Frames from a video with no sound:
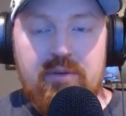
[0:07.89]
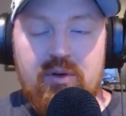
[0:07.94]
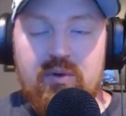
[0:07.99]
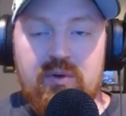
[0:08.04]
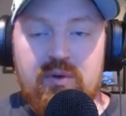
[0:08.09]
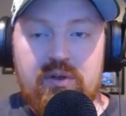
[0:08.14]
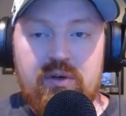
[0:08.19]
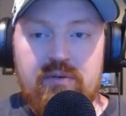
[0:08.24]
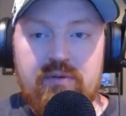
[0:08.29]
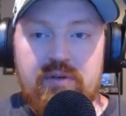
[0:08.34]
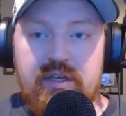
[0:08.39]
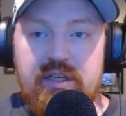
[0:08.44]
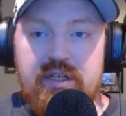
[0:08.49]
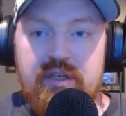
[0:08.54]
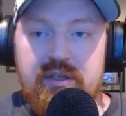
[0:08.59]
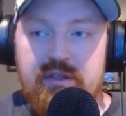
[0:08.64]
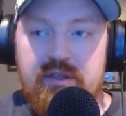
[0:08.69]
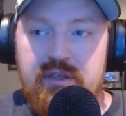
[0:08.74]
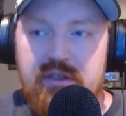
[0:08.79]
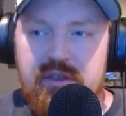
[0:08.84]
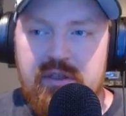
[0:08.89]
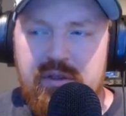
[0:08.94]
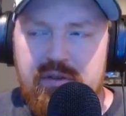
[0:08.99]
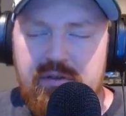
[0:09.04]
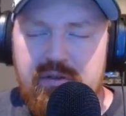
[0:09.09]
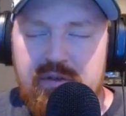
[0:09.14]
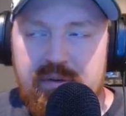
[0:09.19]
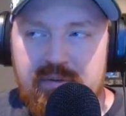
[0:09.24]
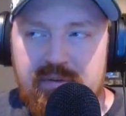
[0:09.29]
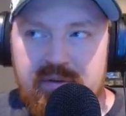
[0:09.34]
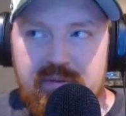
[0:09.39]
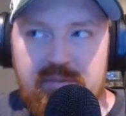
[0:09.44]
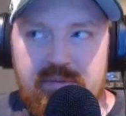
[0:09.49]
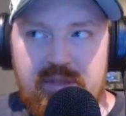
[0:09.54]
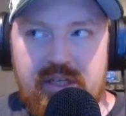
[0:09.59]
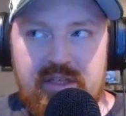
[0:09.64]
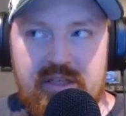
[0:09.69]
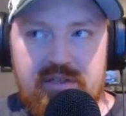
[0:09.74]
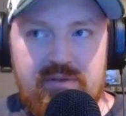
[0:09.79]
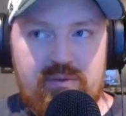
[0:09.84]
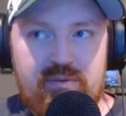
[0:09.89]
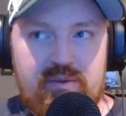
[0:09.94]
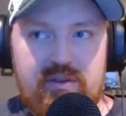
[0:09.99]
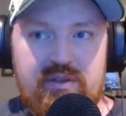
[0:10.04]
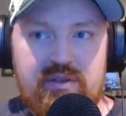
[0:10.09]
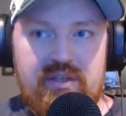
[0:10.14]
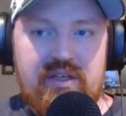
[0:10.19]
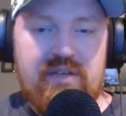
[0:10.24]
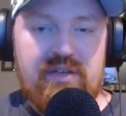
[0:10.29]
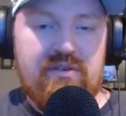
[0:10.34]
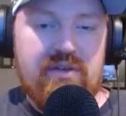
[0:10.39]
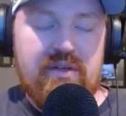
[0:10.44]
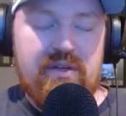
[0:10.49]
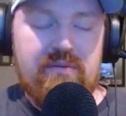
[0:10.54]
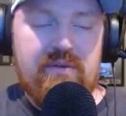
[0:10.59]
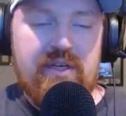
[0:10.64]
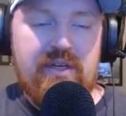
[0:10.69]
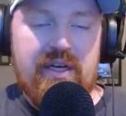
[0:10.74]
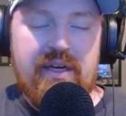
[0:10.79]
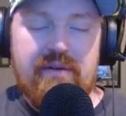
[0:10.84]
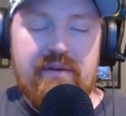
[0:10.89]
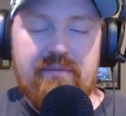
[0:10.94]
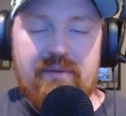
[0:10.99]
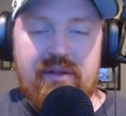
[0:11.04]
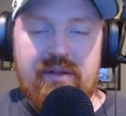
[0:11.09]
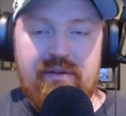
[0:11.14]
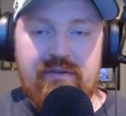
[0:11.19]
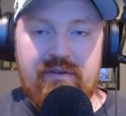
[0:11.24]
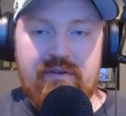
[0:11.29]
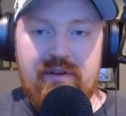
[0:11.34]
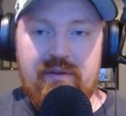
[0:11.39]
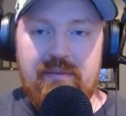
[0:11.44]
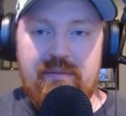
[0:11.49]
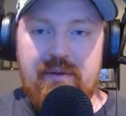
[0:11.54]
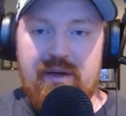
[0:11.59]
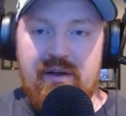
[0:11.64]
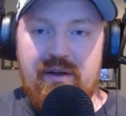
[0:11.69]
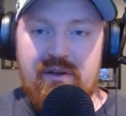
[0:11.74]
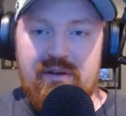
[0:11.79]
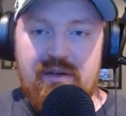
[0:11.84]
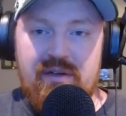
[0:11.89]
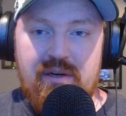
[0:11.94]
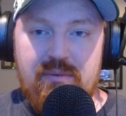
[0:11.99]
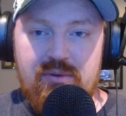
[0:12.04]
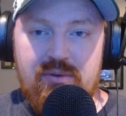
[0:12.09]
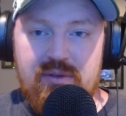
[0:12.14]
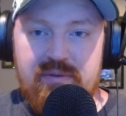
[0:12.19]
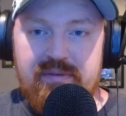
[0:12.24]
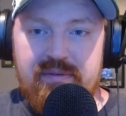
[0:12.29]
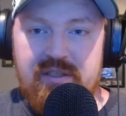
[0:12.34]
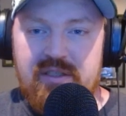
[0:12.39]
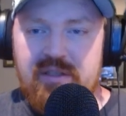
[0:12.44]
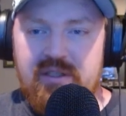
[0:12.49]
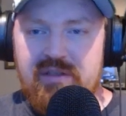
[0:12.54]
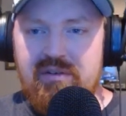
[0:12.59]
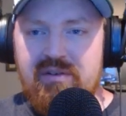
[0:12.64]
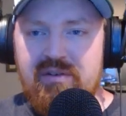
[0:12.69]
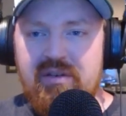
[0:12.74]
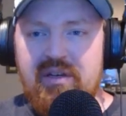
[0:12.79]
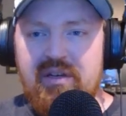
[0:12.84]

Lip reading: going over key additions and subtractions once again, like we have been for the past couple divisions,